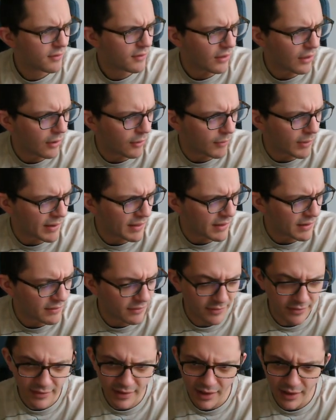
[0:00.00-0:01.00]
Oh, and then
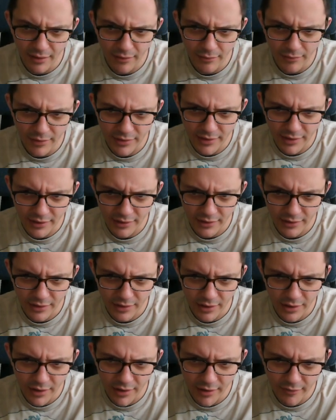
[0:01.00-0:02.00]
down and then
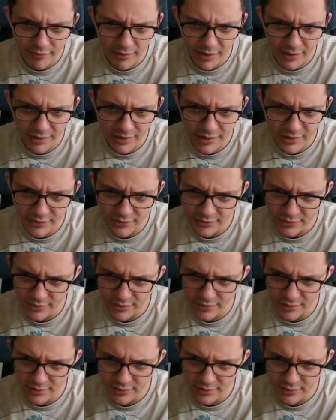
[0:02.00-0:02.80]
curved like this.